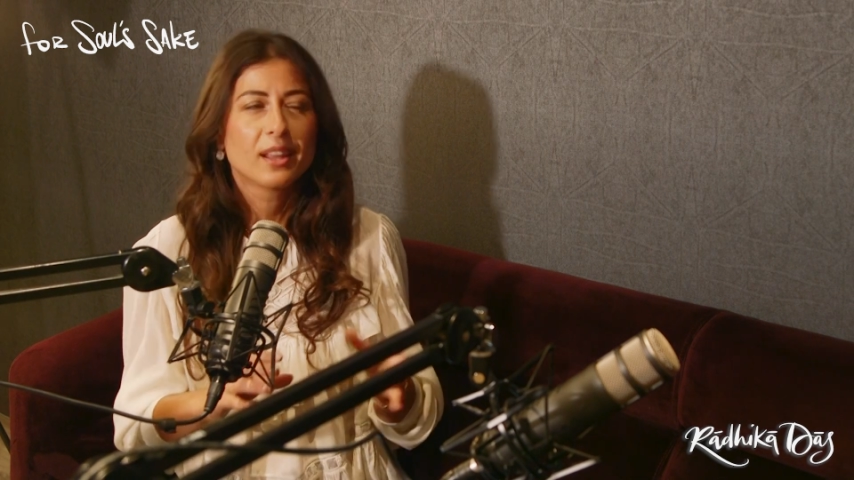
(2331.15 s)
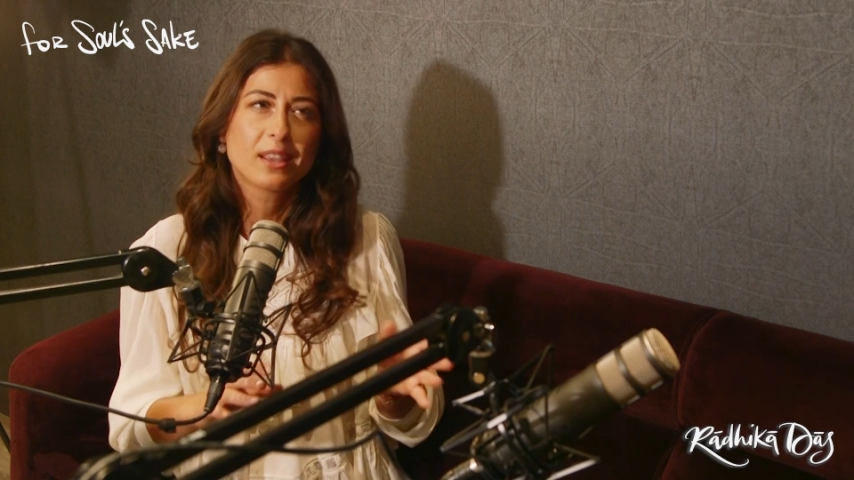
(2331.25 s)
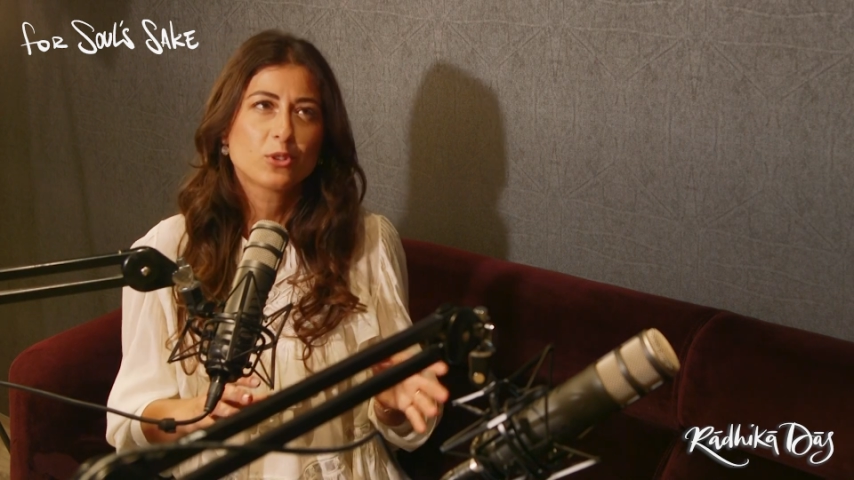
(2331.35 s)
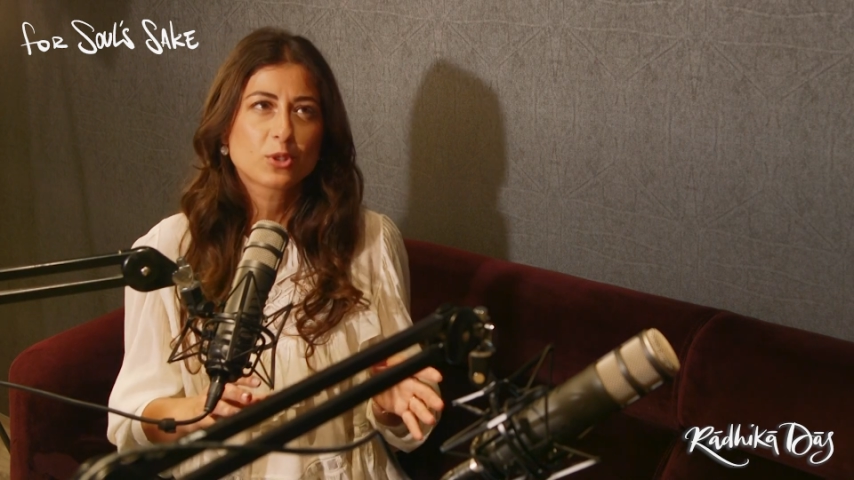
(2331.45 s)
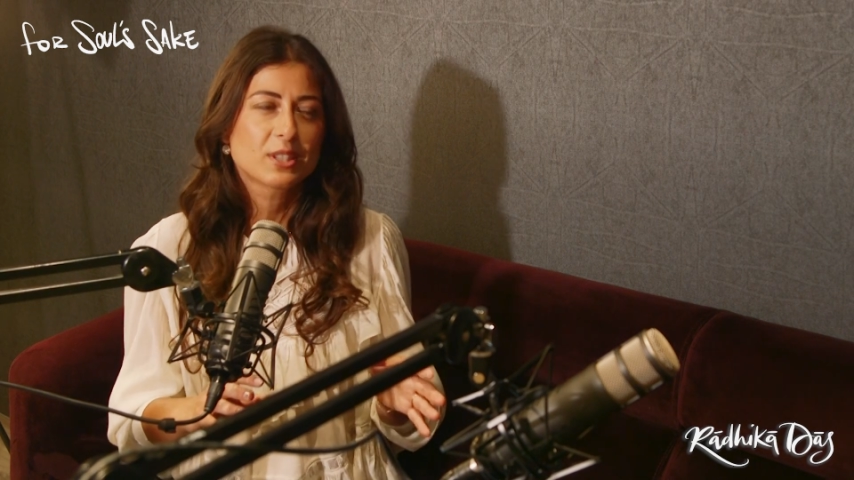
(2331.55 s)
They
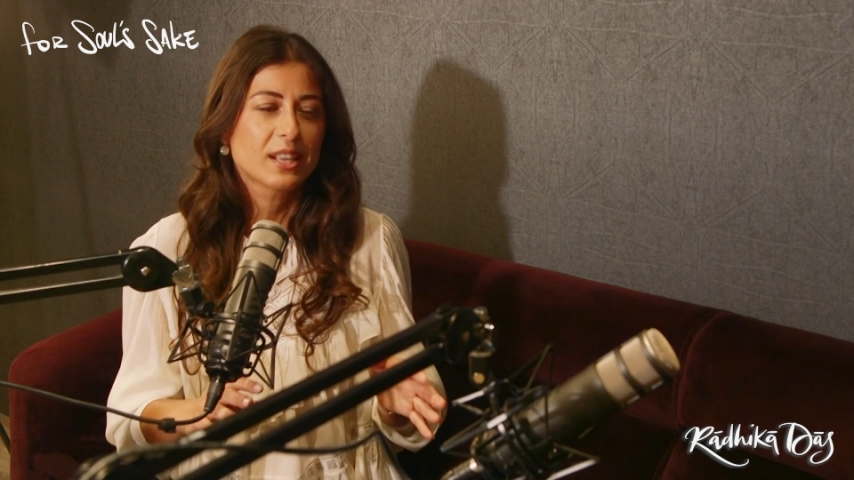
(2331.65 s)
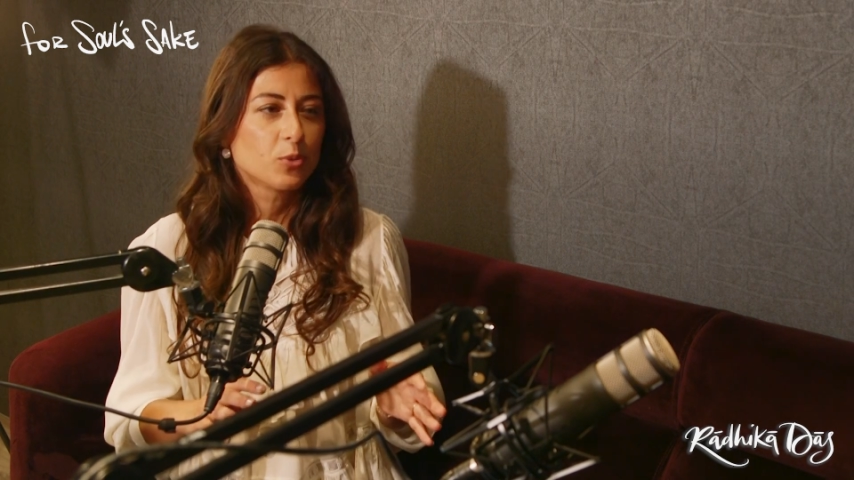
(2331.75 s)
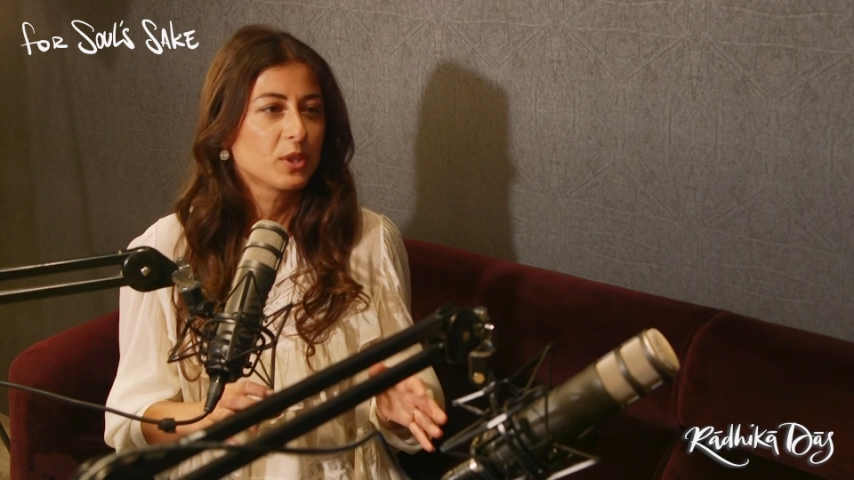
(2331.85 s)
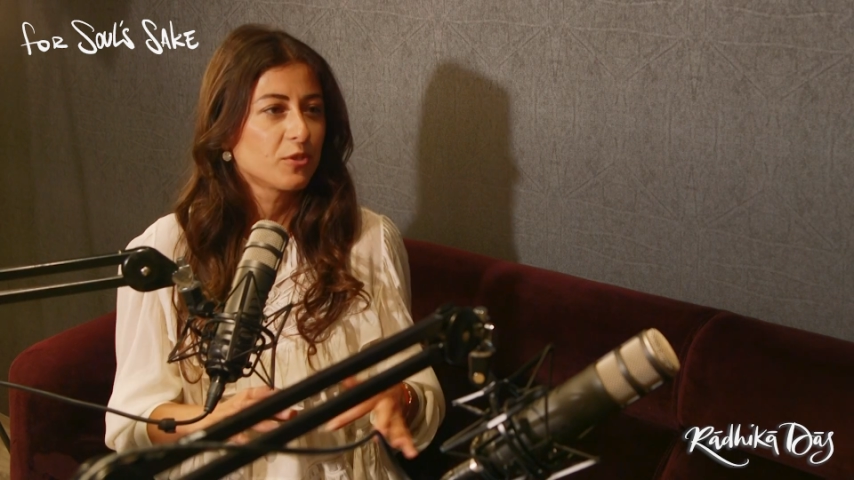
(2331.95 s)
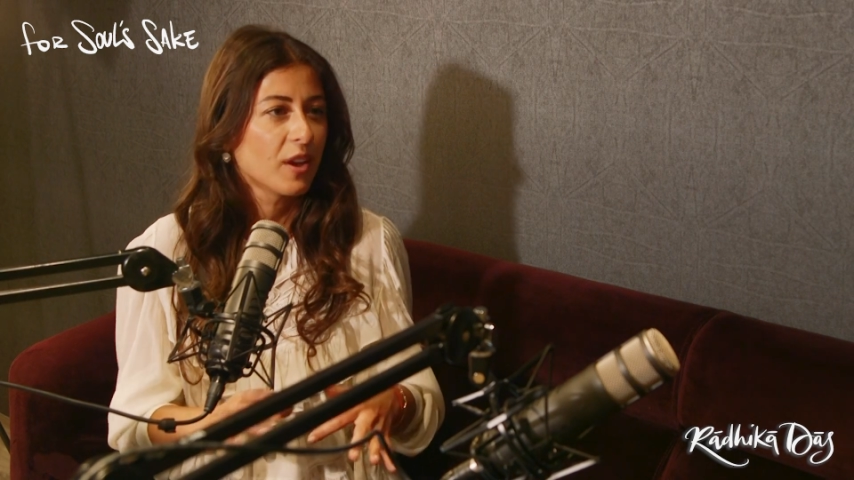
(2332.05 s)
used to say
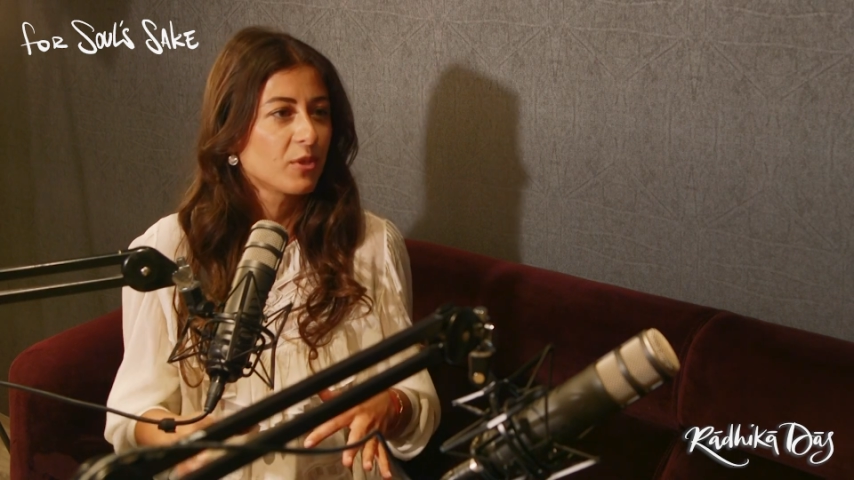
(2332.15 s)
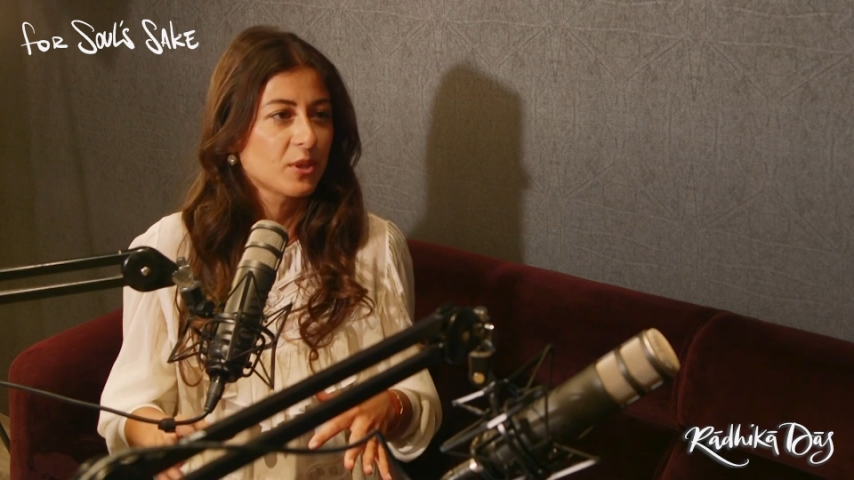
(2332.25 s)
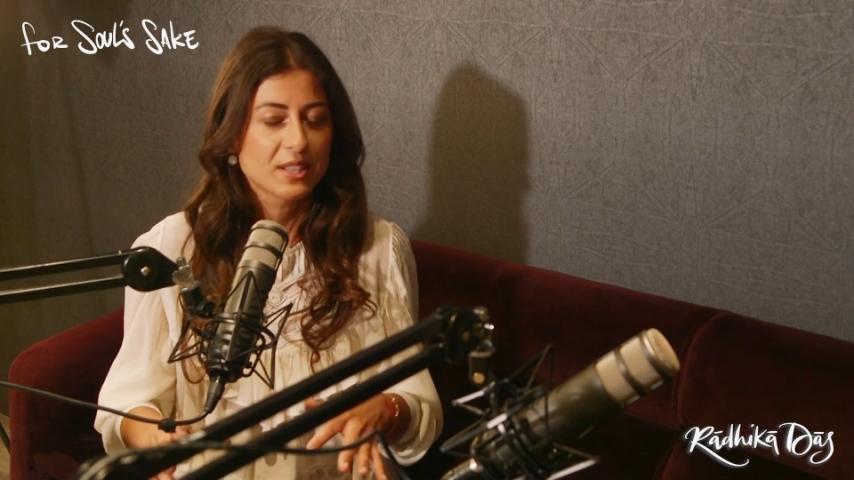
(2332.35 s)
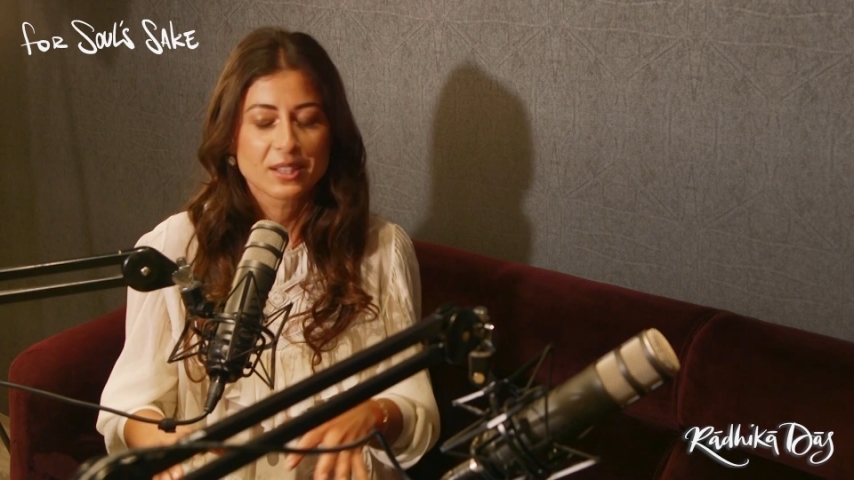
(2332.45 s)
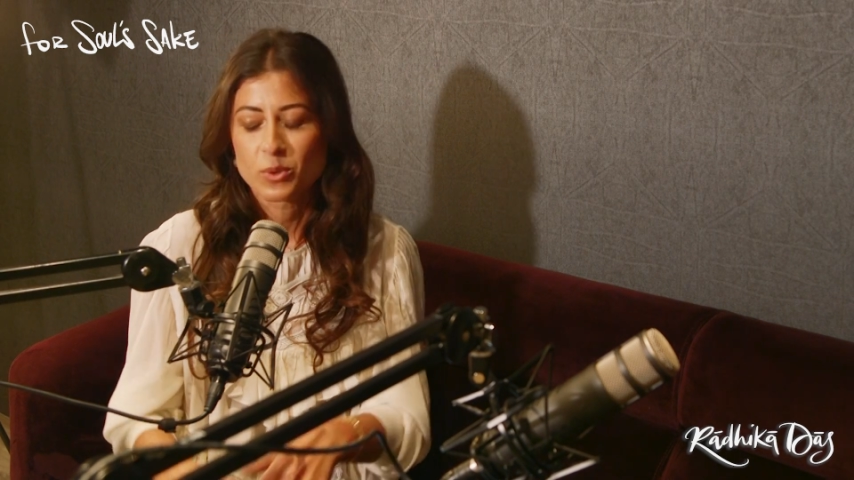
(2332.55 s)
25, now I
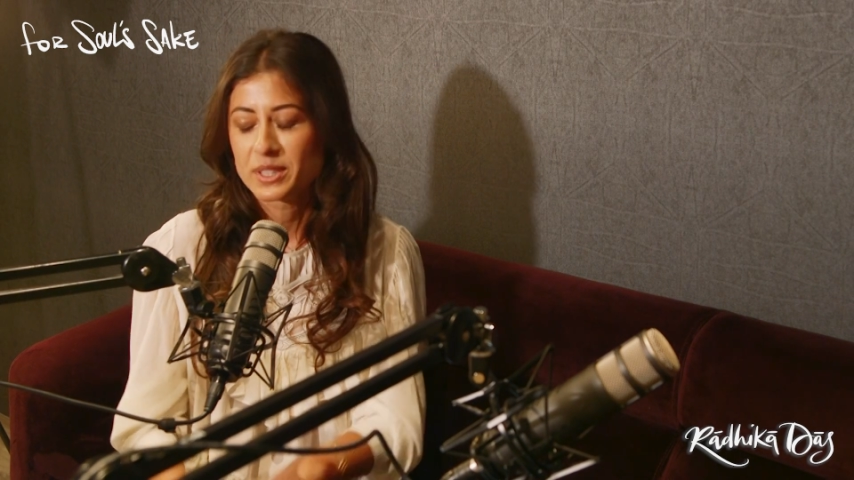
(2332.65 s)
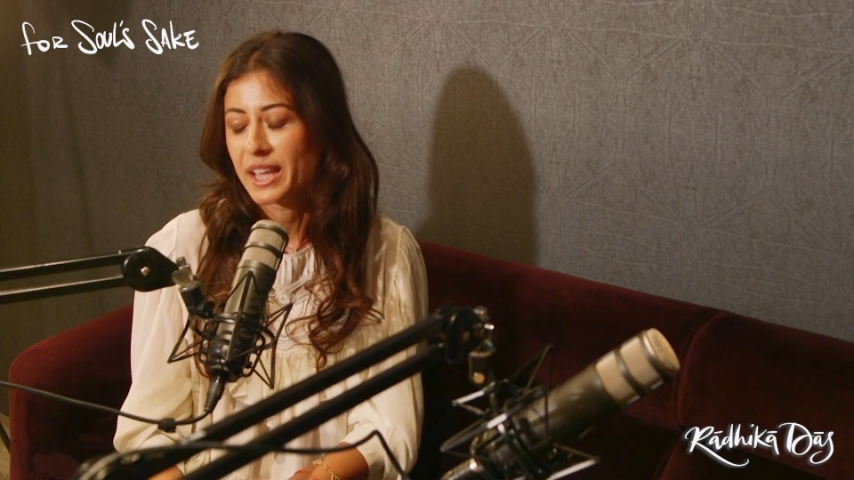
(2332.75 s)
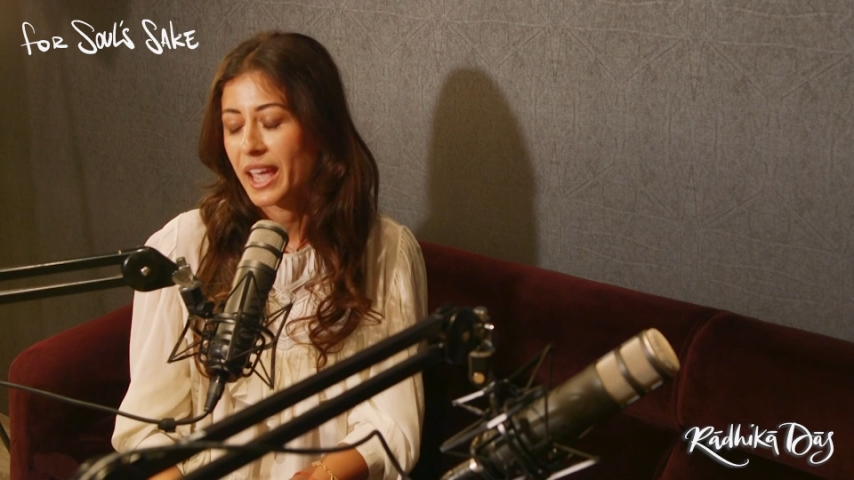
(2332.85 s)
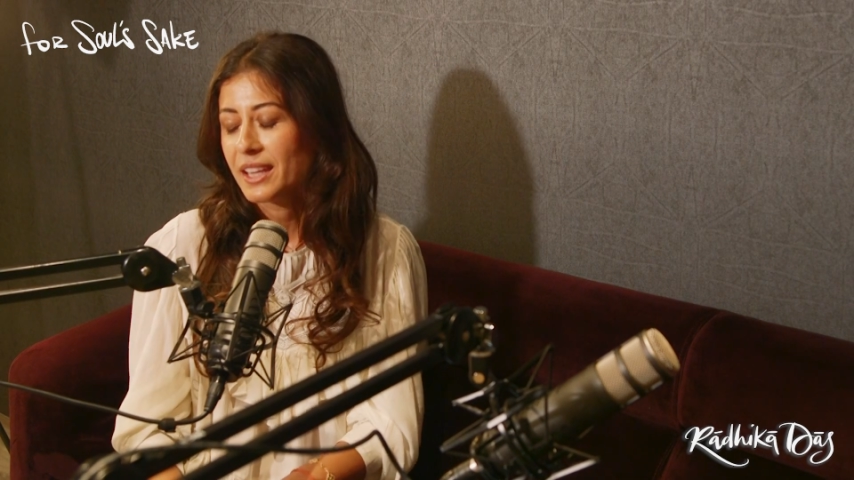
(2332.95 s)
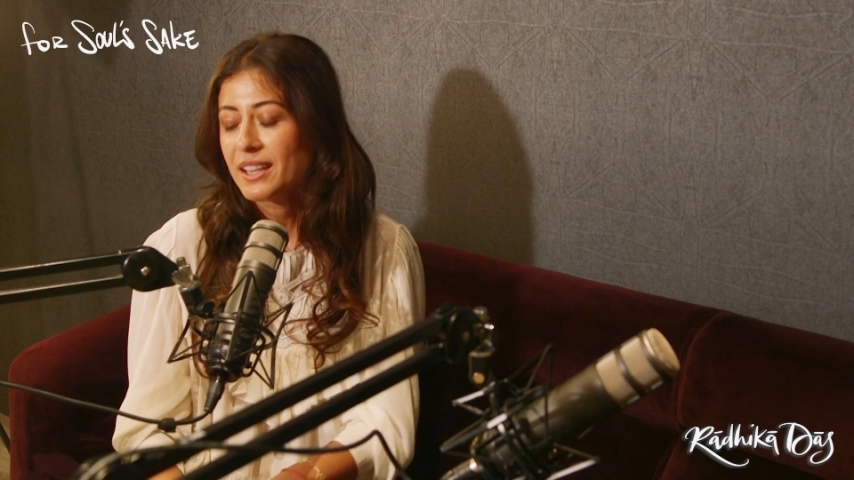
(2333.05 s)
say
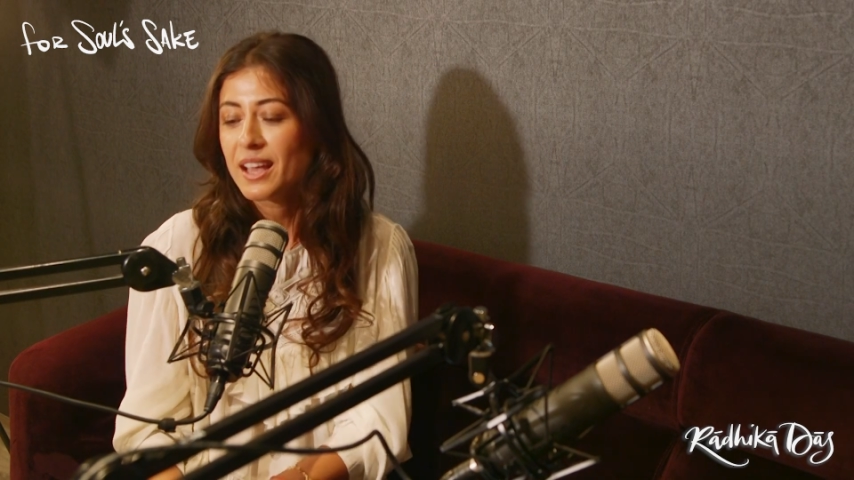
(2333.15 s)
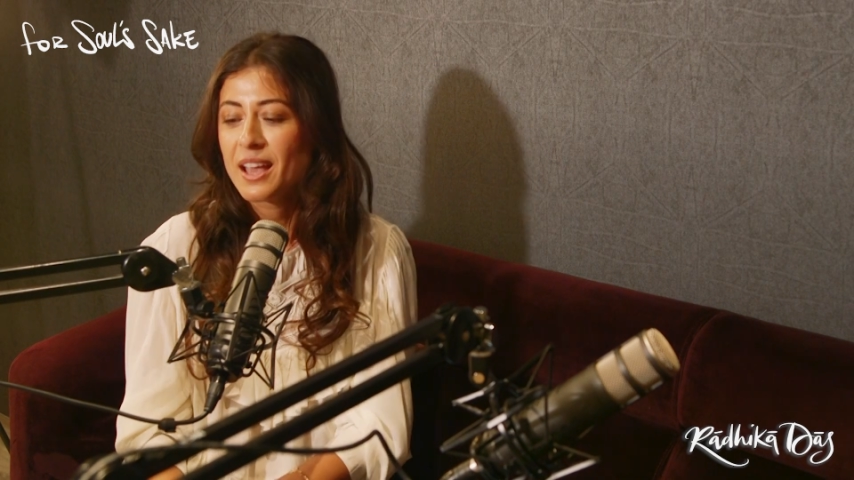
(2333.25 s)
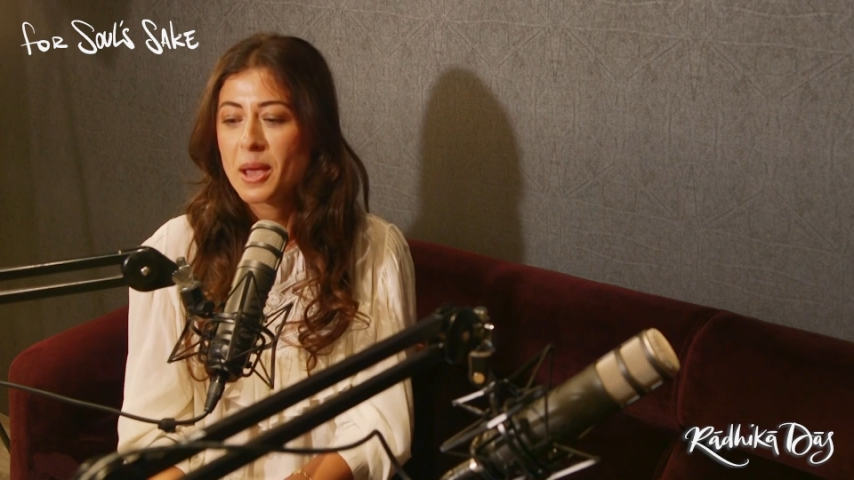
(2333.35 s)
28.